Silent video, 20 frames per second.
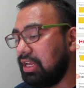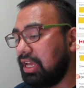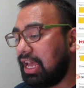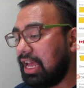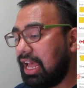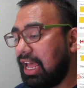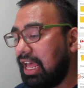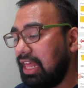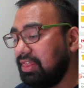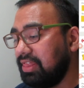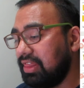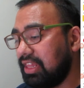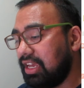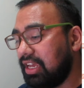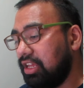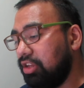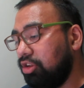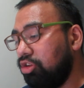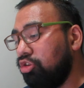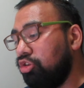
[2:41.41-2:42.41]
And
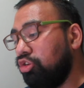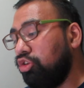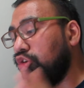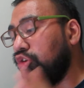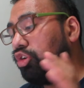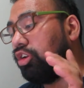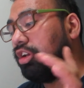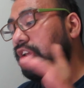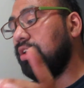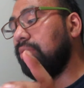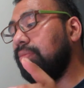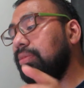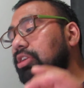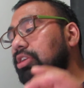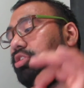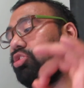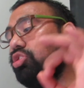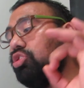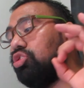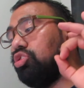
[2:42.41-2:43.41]
then you're gonna
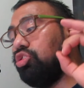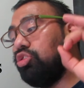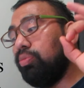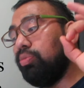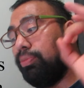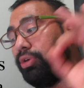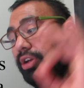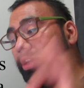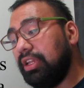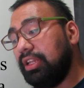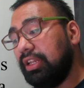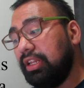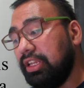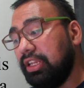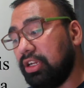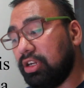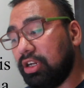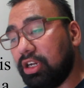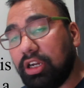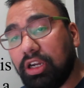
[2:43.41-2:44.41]
be putting
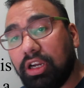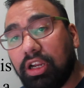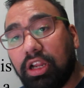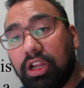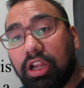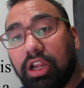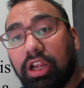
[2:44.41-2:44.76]
here